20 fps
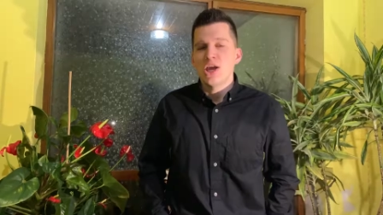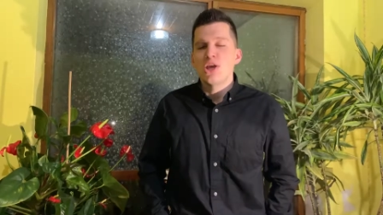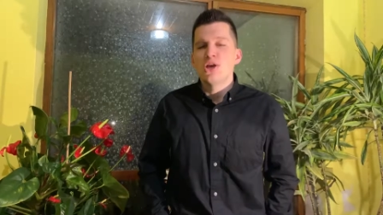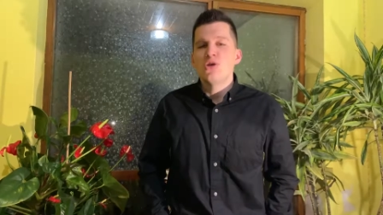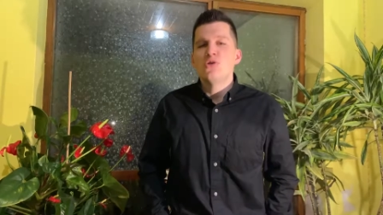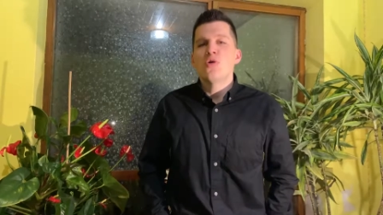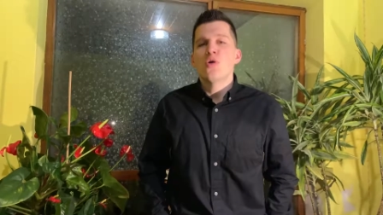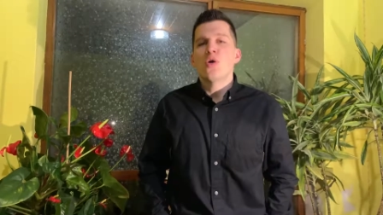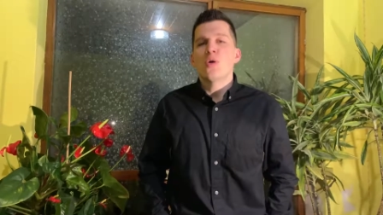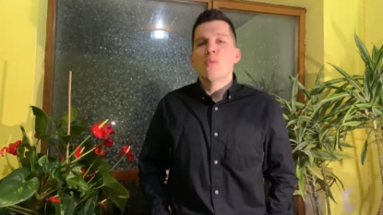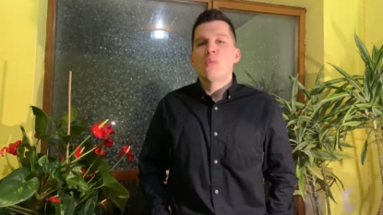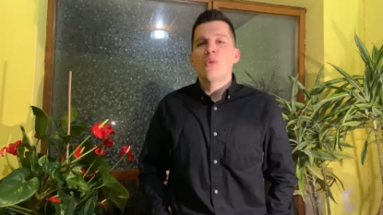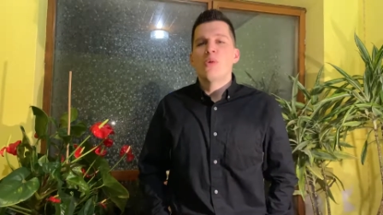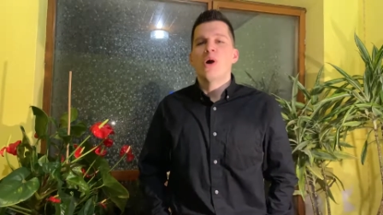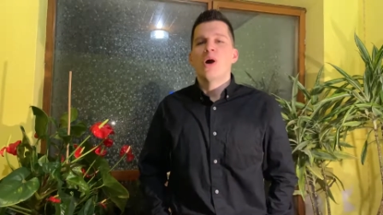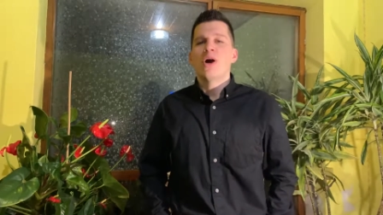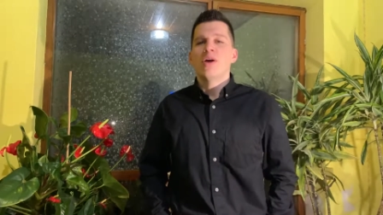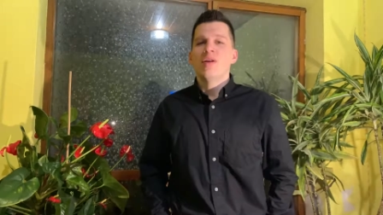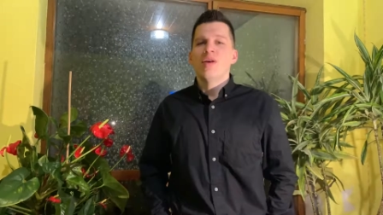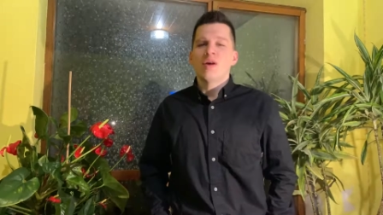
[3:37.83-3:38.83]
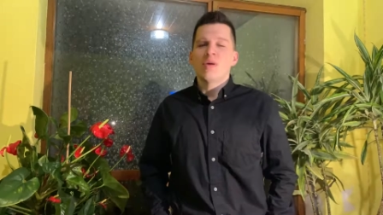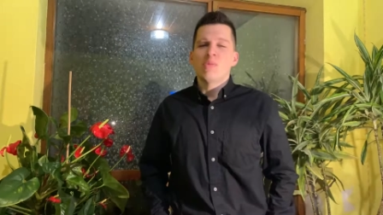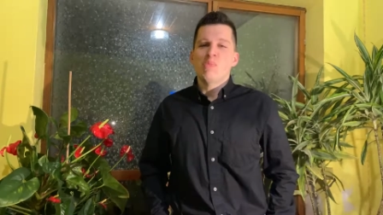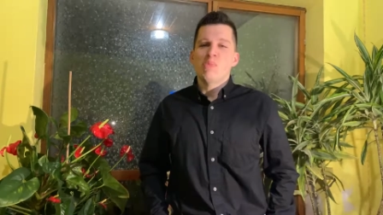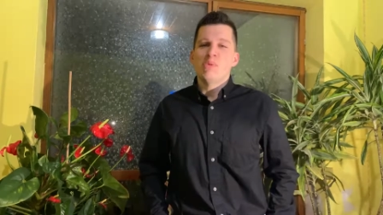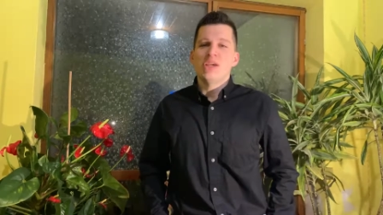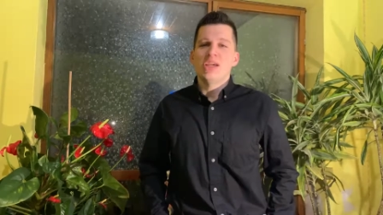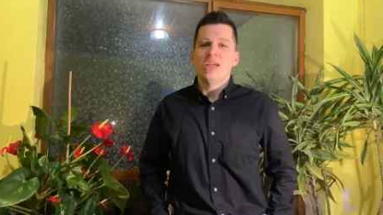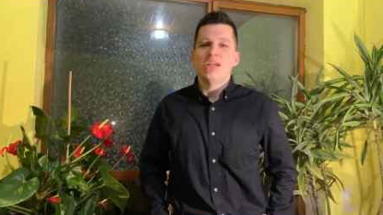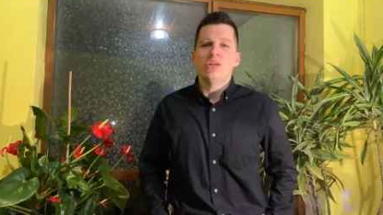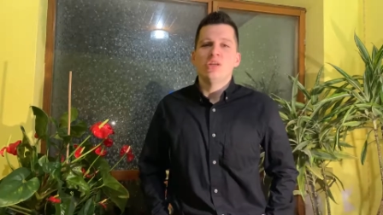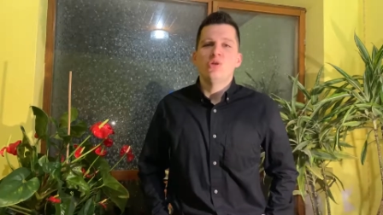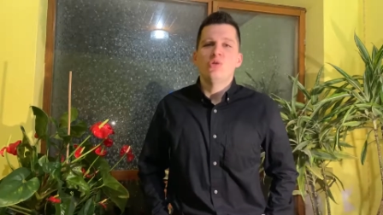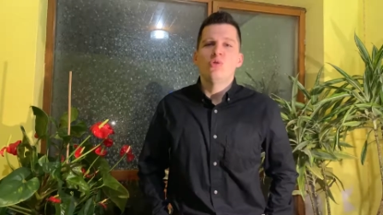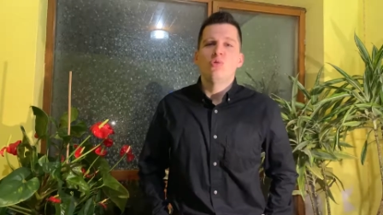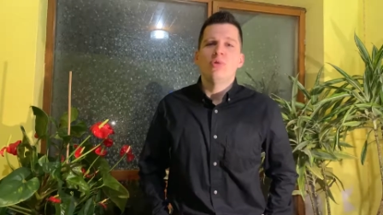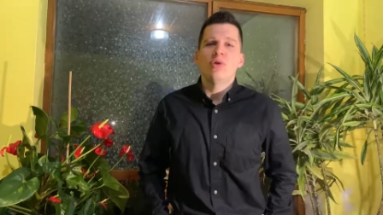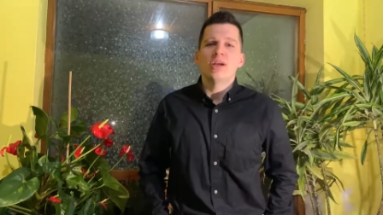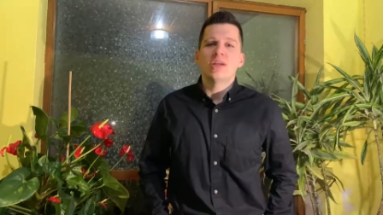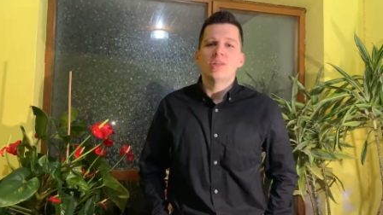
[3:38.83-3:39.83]
Your product being
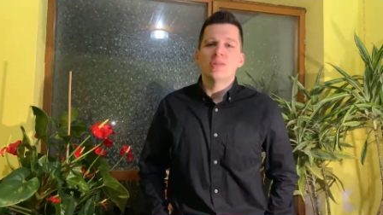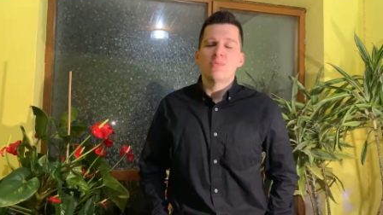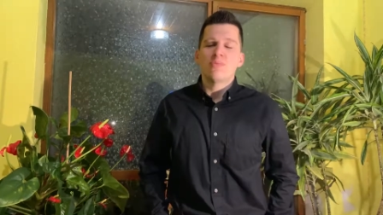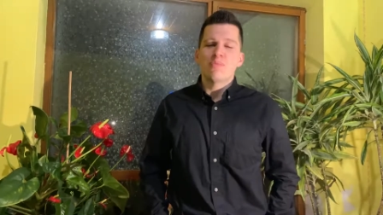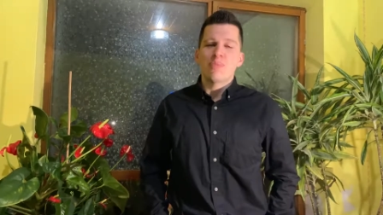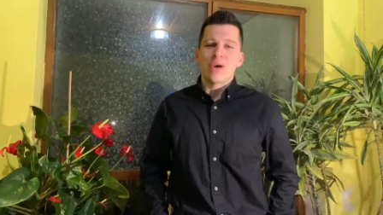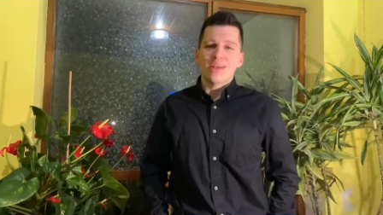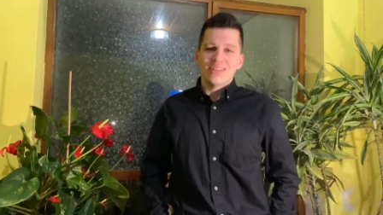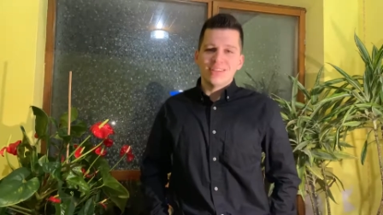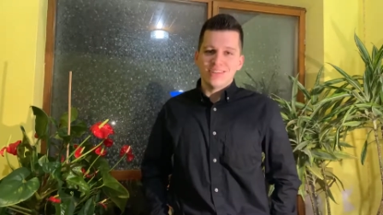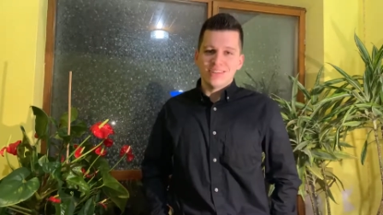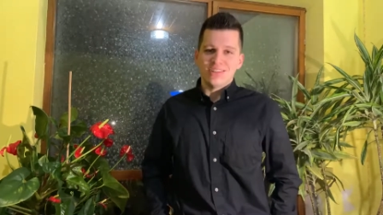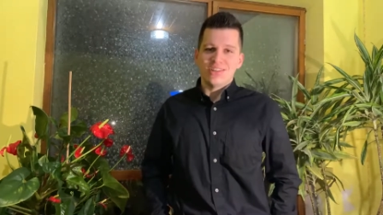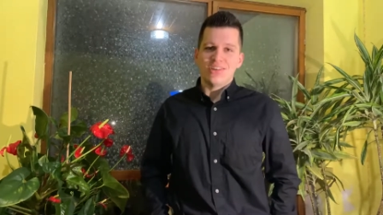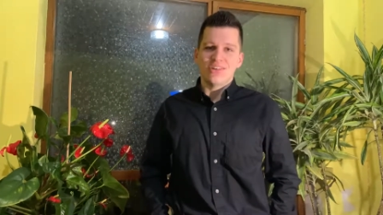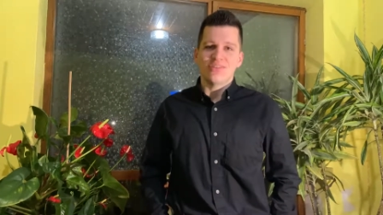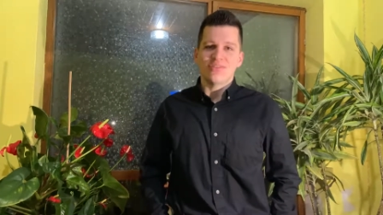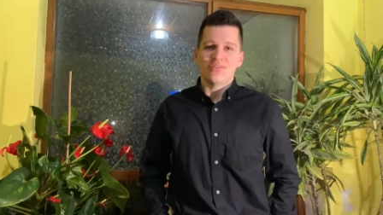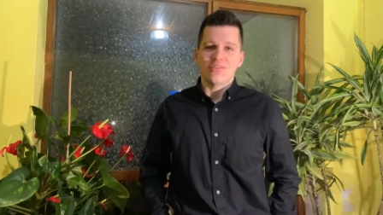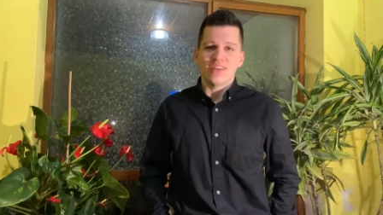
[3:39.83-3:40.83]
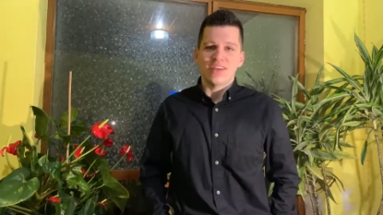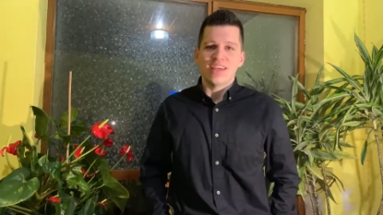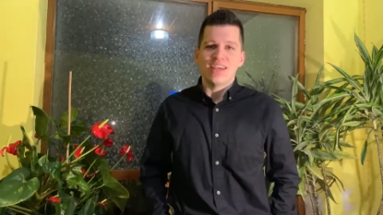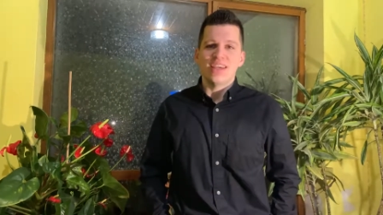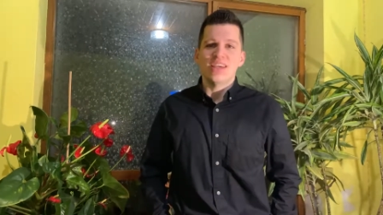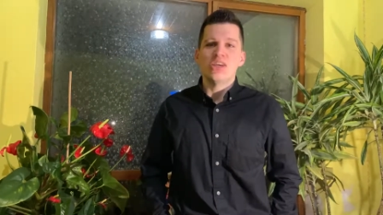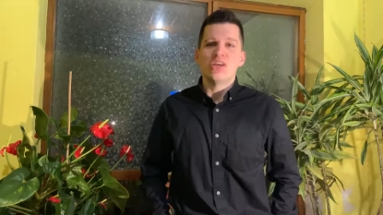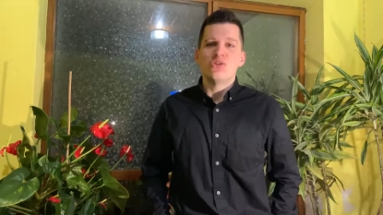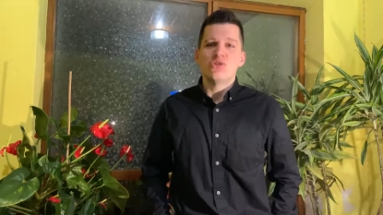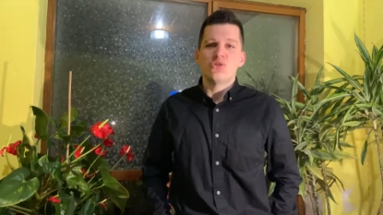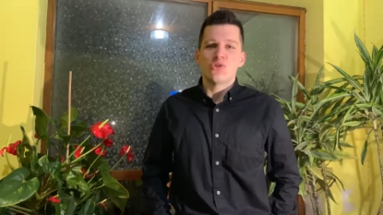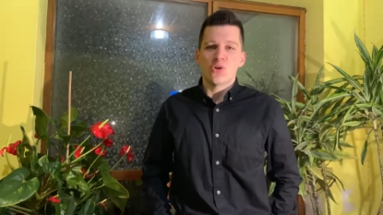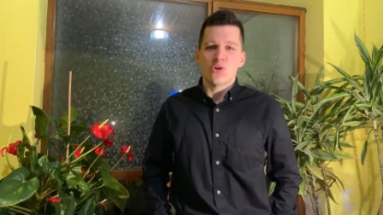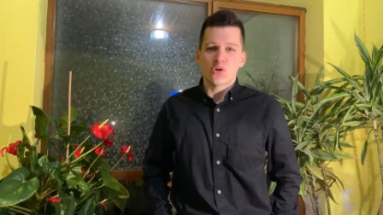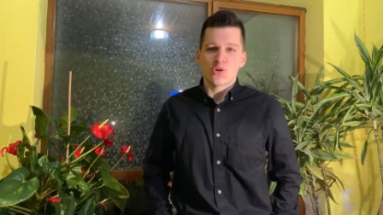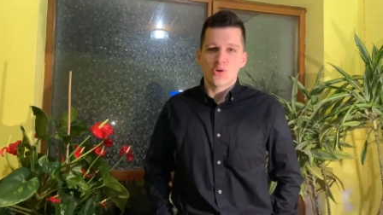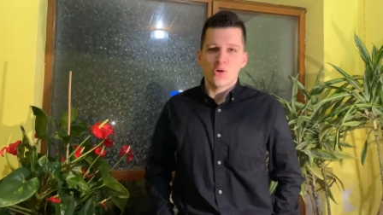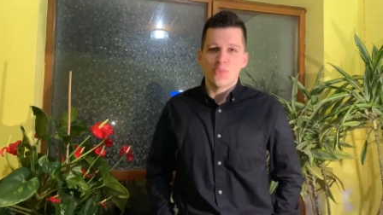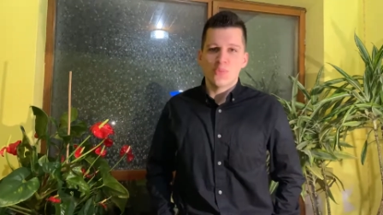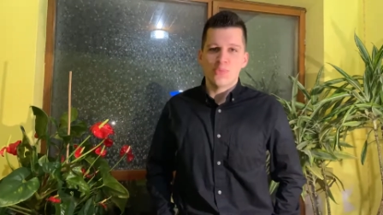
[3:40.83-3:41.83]
too expensive is
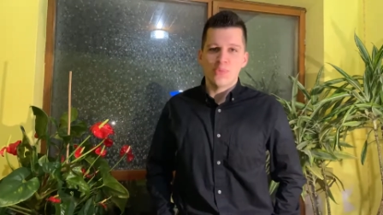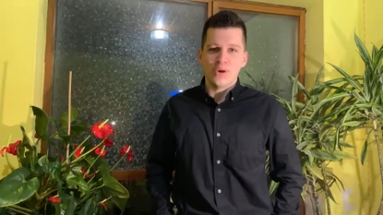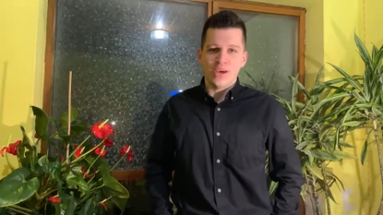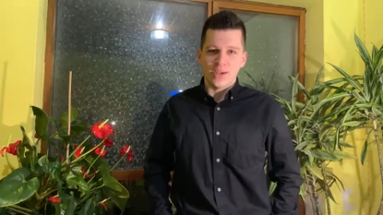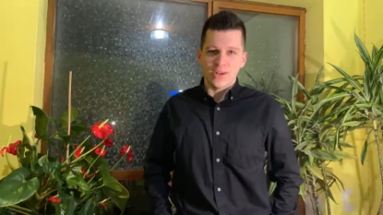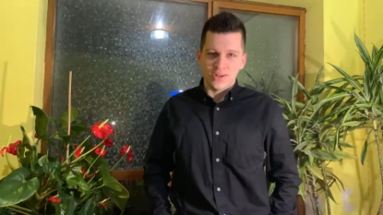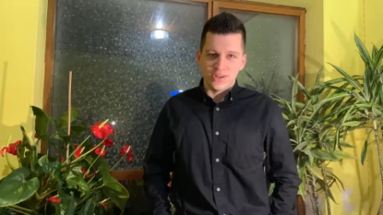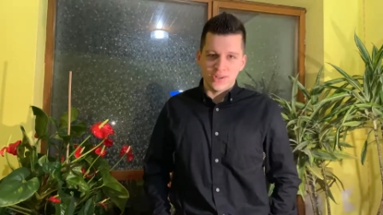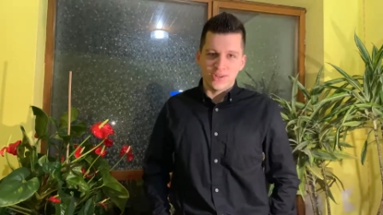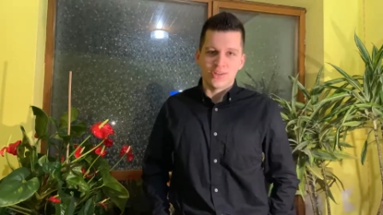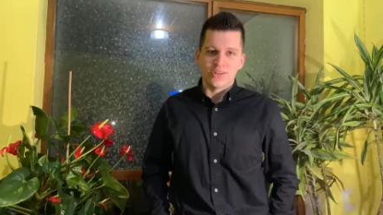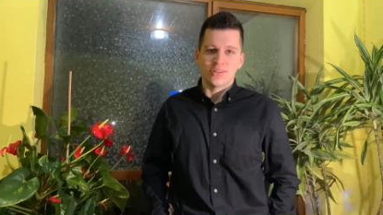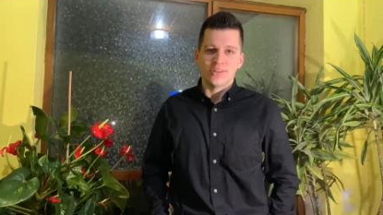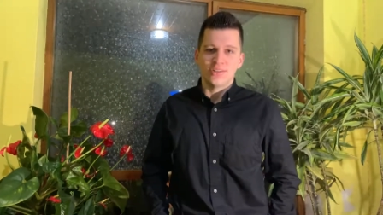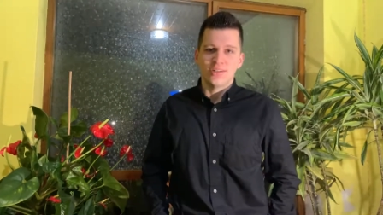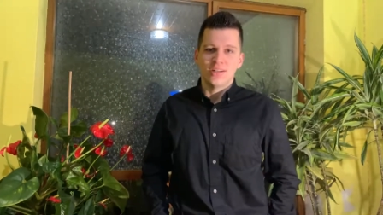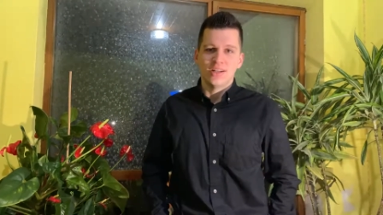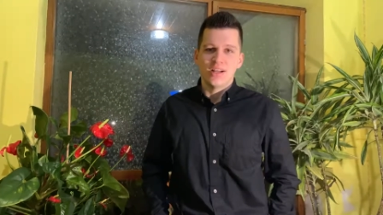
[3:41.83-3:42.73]
your competitor.